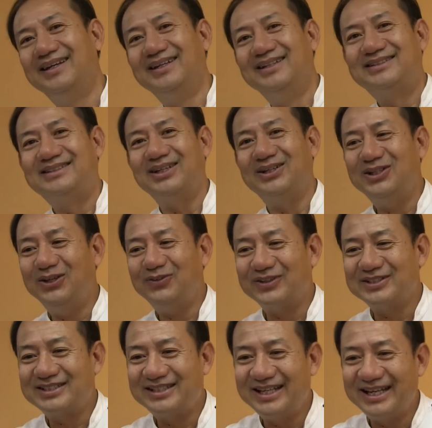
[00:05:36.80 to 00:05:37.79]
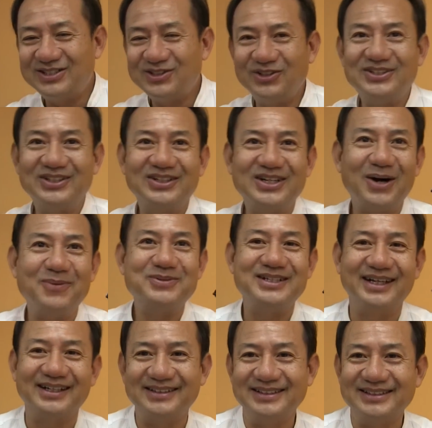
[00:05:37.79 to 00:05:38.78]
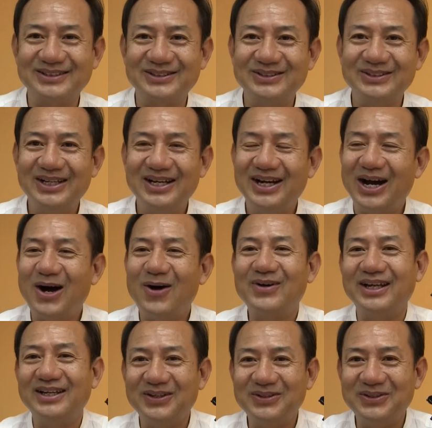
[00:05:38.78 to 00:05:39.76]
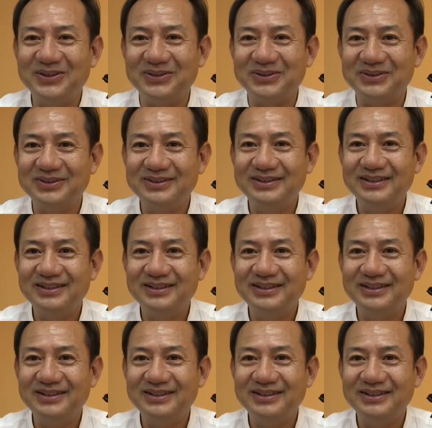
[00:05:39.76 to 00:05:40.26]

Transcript: So if a situation comes like this, how can you do?